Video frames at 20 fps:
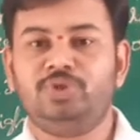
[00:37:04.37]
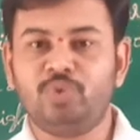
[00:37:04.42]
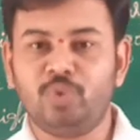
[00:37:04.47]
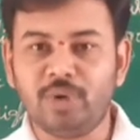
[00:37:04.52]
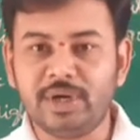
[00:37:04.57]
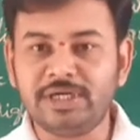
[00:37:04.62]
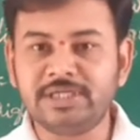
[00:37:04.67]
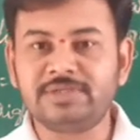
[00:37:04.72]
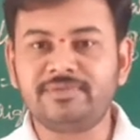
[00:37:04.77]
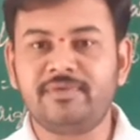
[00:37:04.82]

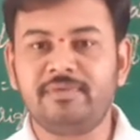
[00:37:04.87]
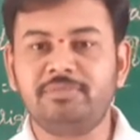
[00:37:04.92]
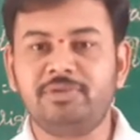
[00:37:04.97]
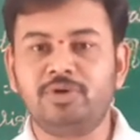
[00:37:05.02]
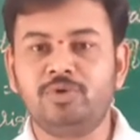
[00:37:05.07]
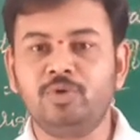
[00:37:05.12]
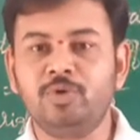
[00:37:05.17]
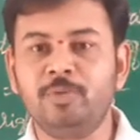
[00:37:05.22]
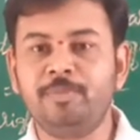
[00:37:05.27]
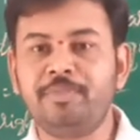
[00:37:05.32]
students from
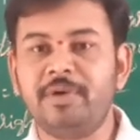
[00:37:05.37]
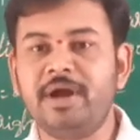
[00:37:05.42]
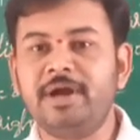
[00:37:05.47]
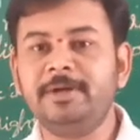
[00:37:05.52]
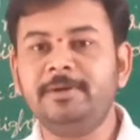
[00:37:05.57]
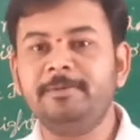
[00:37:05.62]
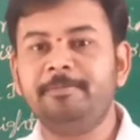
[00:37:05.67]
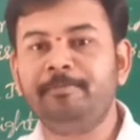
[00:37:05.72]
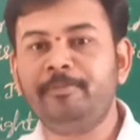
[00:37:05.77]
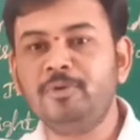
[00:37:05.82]
the group
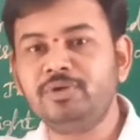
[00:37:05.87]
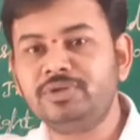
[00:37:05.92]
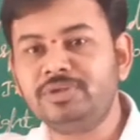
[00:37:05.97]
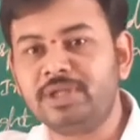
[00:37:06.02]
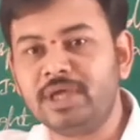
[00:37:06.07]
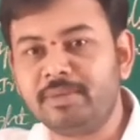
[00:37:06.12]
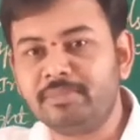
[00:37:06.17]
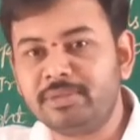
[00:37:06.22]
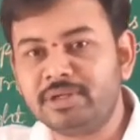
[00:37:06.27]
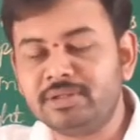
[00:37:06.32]
and
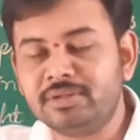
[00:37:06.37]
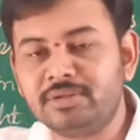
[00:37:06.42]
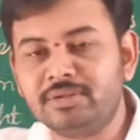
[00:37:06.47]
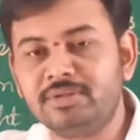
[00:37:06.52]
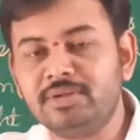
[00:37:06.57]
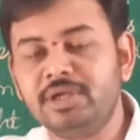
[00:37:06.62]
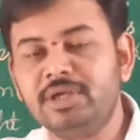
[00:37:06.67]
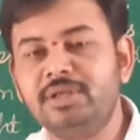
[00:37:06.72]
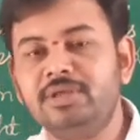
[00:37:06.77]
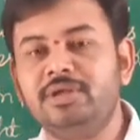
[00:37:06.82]
put them
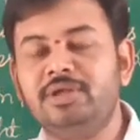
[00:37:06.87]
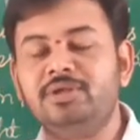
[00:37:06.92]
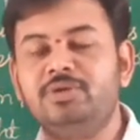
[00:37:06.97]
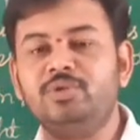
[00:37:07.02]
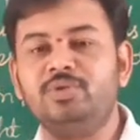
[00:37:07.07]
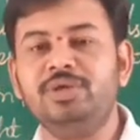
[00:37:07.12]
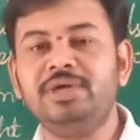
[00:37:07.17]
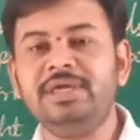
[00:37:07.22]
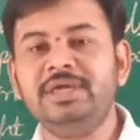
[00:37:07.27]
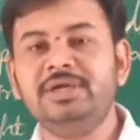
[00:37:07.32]

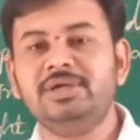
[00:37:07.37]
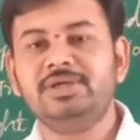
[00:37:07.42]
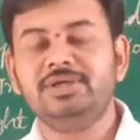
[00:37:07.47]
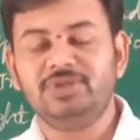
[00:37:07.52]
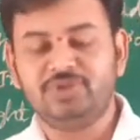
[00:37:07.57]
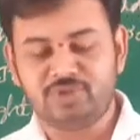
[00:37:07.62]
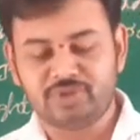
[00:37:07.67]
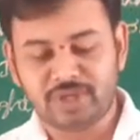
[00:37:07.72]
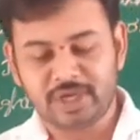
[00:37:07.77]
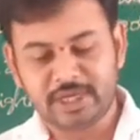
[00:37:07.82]
into
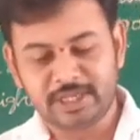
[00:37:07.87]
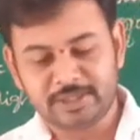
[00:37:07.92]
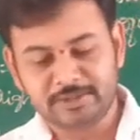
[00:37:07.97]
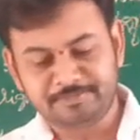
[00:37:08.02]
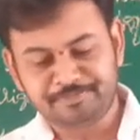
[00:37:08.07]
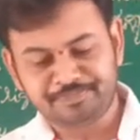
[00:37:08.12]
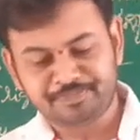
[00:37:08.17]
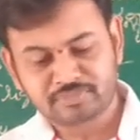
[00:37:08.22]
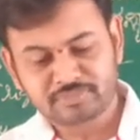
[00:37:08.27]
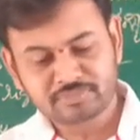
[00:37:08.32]
the jail.
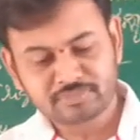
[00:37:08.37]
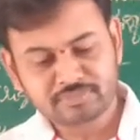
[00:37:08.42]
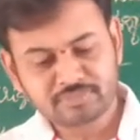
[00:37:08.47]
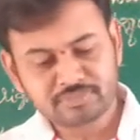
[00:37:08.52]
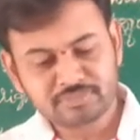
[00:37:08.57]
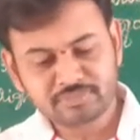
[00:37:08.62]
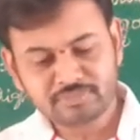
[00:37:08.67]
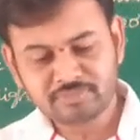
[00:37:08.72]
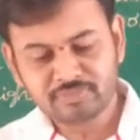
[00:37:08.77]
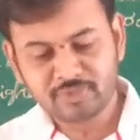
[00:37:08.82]

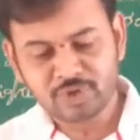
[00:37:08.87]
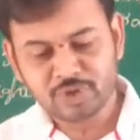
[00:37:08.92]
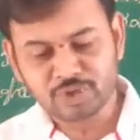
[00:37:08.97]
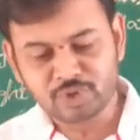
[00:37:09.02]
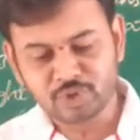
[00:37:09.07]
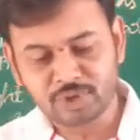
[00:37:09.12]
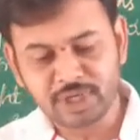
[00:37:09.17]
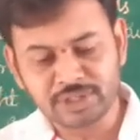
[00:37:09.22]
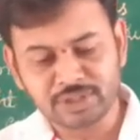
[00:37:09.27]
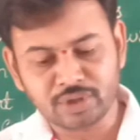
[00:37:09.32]

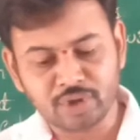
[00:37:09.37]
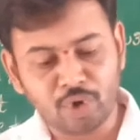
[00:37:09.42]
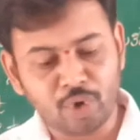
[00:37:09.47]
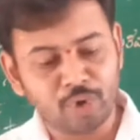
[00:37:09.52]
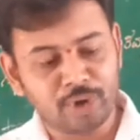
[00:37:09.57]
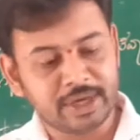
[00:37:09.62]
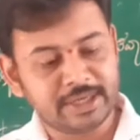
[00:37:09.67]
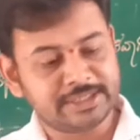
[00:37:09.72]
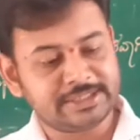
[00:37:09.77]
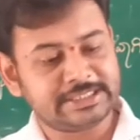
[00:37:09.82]
So that,
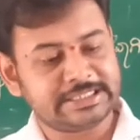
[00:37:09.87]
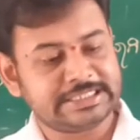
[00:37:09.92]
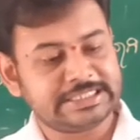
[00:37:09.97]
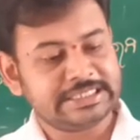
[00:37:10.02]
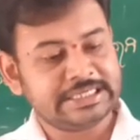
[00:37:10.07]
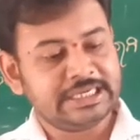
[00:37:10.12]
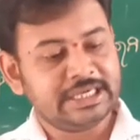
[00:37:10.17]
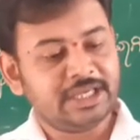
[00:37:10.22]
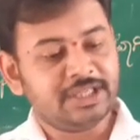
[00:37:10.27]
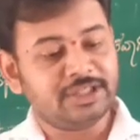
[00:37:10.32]
oh
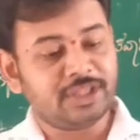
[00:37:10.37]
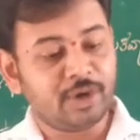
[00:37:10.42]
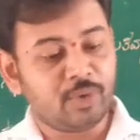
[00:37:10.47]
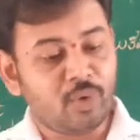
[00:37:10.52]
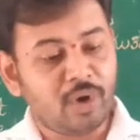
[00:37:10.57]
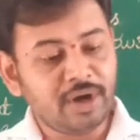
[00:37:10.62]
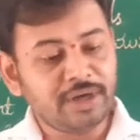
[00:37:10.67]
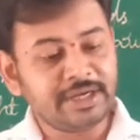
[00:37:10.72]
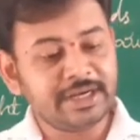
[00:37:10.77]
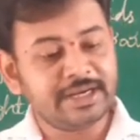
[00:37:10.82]
yes, they
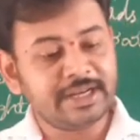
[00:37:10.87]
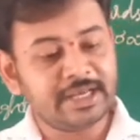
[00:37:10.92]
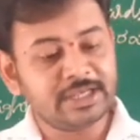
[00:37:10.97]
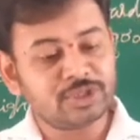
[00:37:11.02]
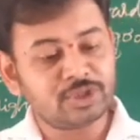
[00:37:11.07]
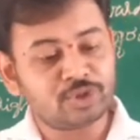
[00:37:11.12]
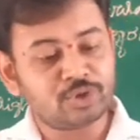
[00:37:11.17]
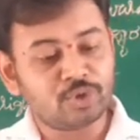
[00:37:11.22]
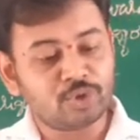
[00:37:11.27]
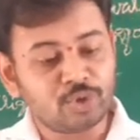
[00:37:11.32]
wanted
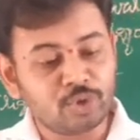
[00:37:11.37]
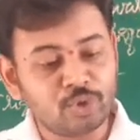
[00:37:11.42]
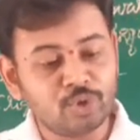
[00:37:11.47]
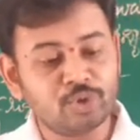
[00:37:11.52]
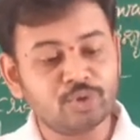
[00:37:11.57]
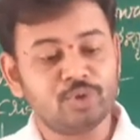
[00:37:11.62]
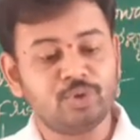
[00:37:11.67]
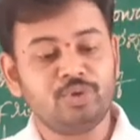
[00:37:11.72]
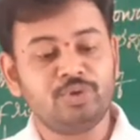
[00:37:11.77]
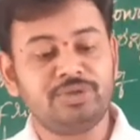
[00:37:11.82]
us to
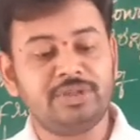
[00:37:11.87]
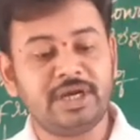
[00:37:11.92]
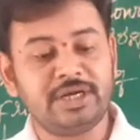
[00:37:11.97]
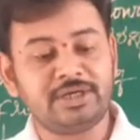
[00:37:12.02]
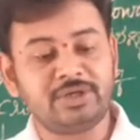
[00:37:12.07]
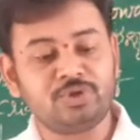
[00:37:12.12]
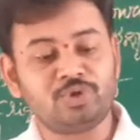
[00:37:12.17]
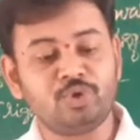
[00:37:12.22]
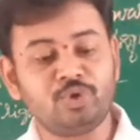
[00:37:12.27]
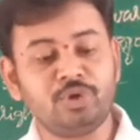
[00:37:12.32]
do
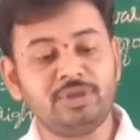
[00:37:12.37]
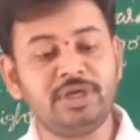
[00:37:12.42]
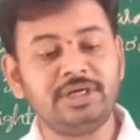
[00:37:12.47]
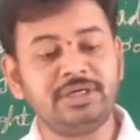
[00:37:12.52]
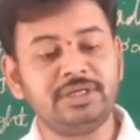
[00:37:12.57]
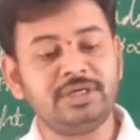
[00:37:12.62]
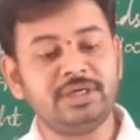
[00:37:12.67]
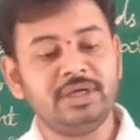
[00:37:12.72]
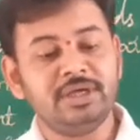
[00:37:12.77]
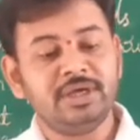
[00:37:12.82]
that so
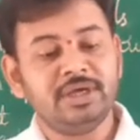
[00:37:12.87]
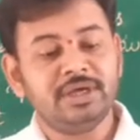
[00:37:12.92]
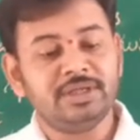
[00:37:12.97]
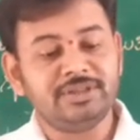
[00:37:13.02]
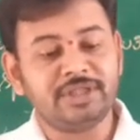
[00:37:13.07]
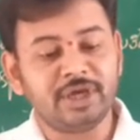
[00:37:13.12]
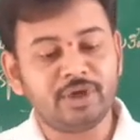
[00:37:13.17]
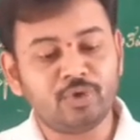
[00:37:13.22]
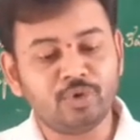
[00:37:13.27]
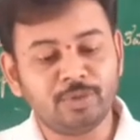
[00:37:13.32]

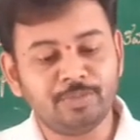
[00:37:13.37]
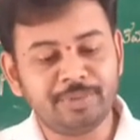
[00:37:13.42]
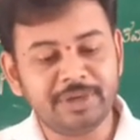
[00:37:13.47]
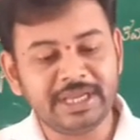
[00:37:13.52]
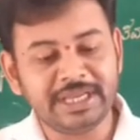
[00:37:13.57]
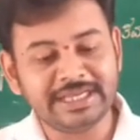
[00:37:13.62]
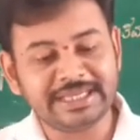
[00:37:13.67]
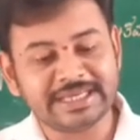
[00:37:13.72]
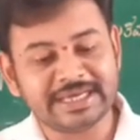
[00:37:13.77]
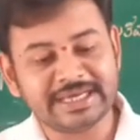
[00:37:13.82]
that they could
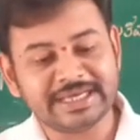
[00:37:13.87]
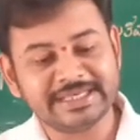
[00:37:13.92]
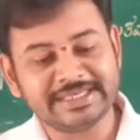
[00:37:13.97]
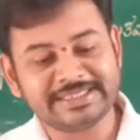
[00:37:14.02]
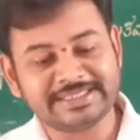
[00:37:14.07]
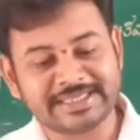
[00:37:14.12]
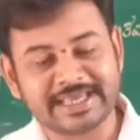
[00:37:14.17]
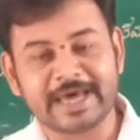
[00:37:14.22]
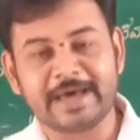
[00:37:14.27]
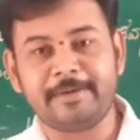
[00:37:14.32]
beat
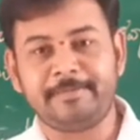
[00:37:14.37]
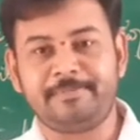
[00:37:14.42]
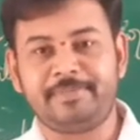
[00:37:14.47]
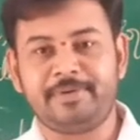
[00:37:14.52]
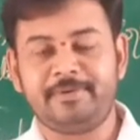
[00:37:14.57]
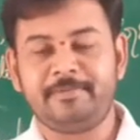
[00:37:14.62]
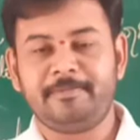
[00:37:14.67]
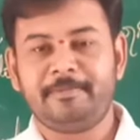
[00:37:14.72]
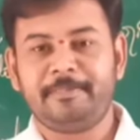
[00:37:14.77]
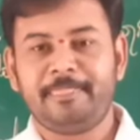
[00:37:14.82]
us
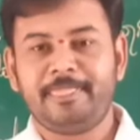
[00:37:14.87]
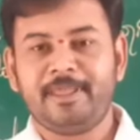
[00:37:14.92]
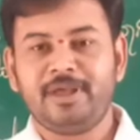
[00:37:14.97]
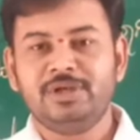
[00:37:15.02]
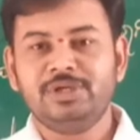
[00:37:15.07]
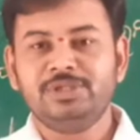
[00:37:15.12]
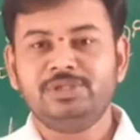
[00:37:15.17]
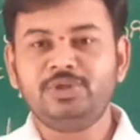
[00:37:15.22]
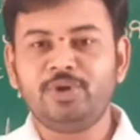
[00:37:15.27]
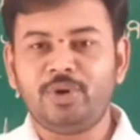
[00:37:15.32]

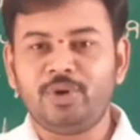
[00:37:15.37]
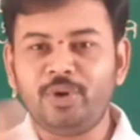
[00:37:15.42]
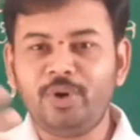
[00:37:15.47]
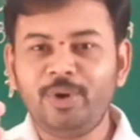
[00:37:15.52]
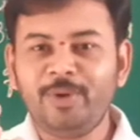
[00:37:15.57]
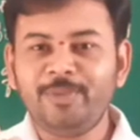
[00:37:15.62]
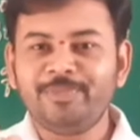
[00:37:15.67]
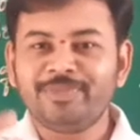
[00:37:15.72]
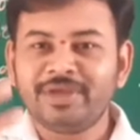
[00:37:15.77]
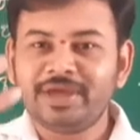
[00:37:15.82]
up.
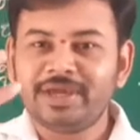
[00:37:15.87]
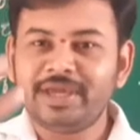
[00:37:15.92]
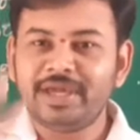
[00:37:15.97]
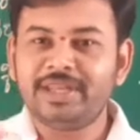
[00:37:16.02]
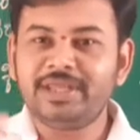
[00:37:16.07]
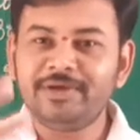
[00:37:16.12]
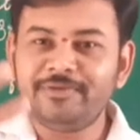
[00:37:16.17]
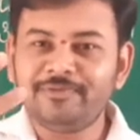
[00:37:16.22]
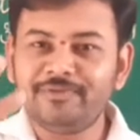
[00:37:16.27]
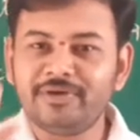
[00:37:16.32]
So
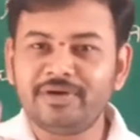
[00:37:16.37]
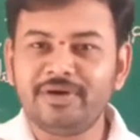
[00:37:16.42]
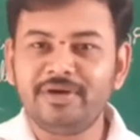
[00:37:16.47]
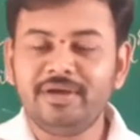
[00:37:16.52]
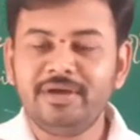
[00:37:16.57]
here if